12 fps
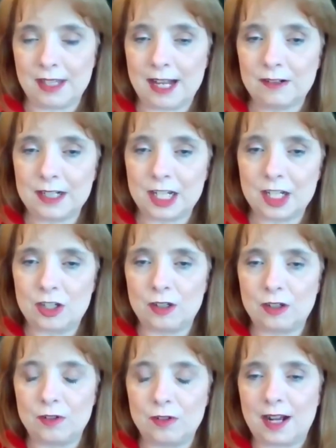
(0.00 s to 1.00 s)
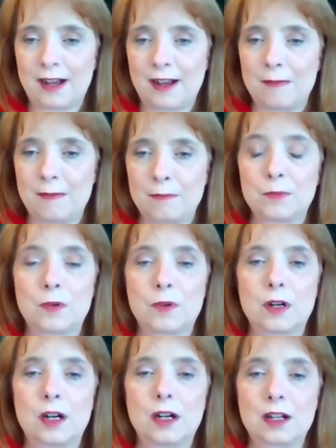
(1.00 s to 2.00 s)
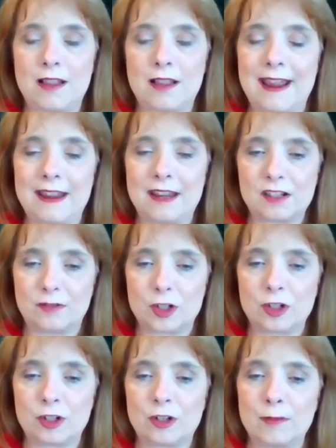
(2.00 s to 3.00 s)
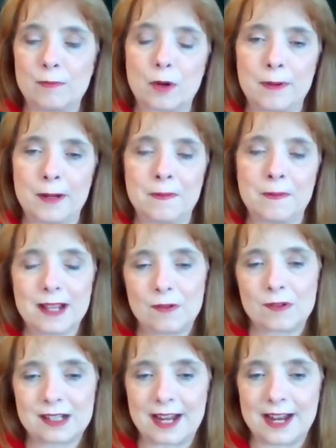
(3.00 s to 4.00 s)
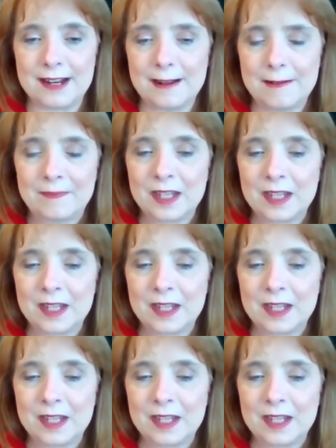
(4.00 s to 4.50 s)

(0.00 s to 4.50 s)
That'll get you uh, more clients for sure and more people that will sign up